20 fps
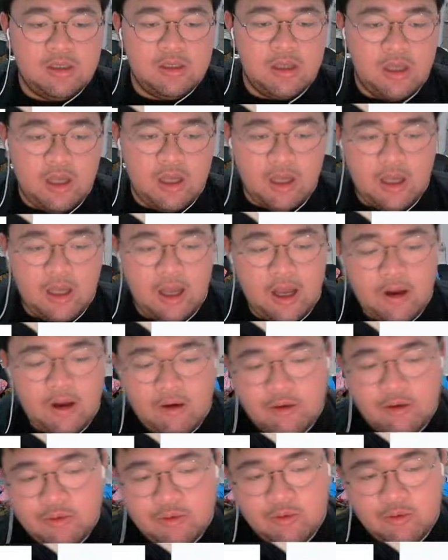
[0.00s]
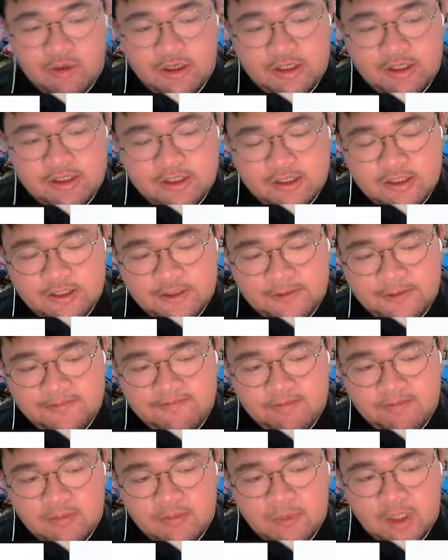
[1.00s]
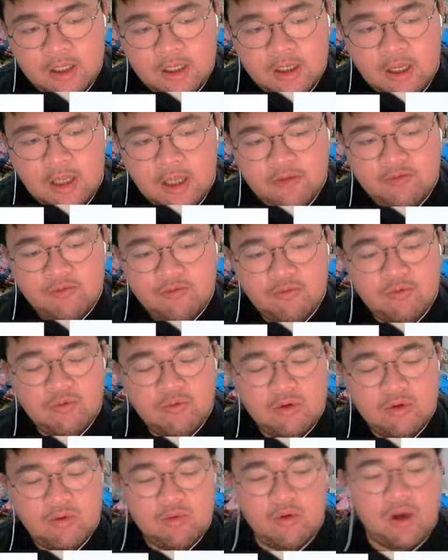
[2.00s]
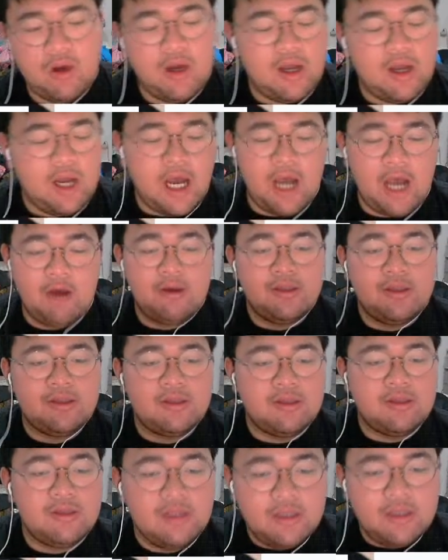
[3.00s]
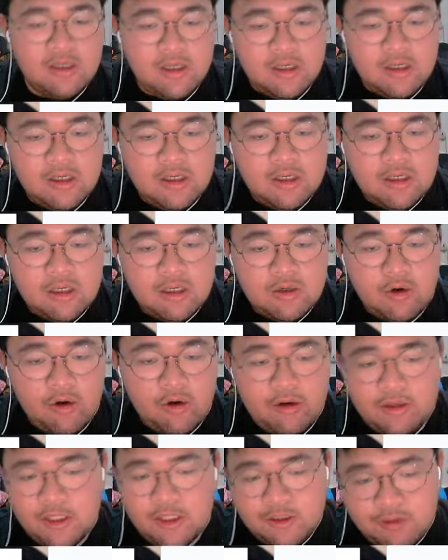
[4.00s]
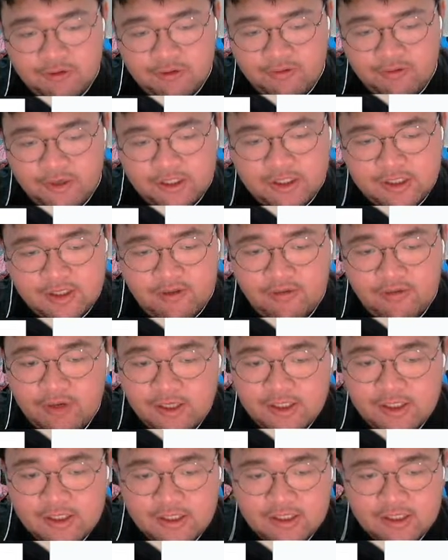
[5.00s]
how it works, and how it correlates with friction. Friction is